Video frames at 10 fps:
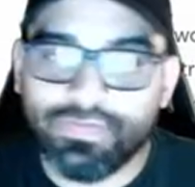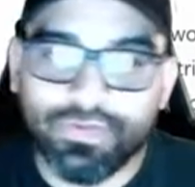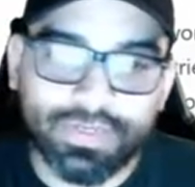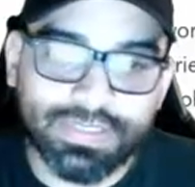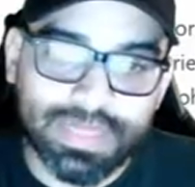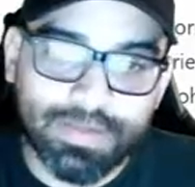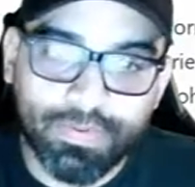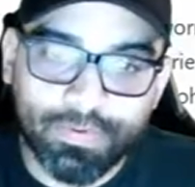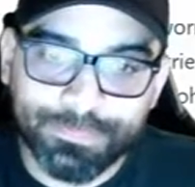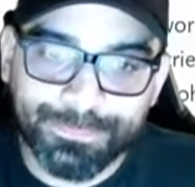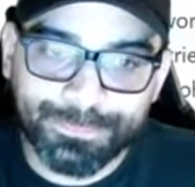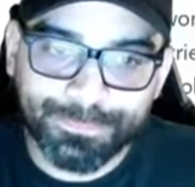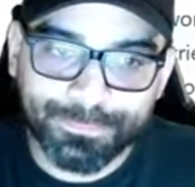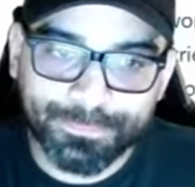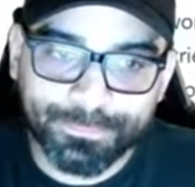example,
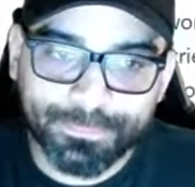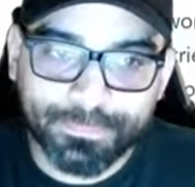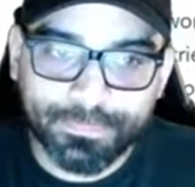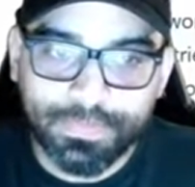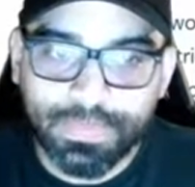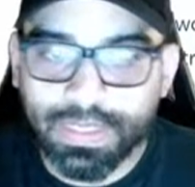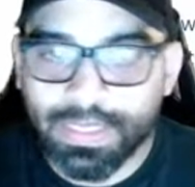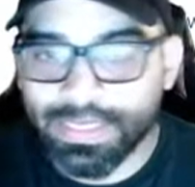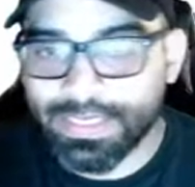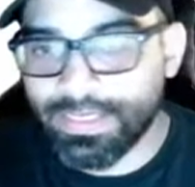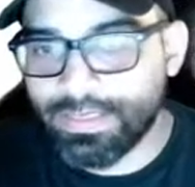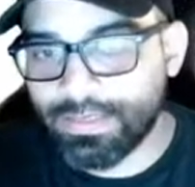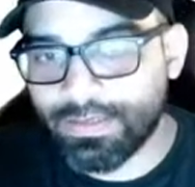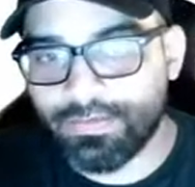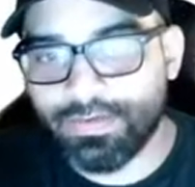like in India,
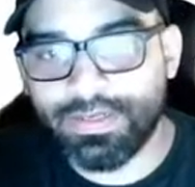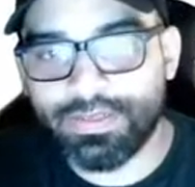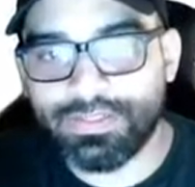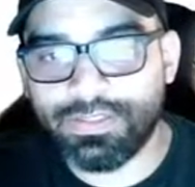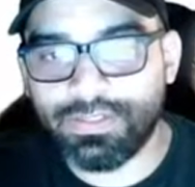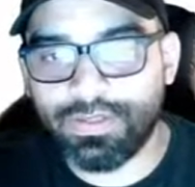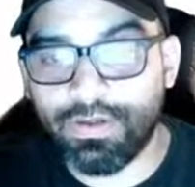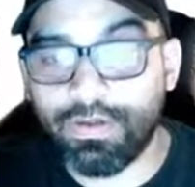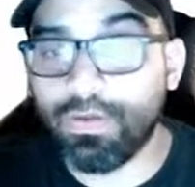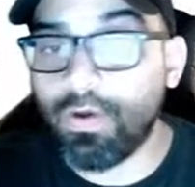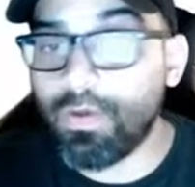right? It says global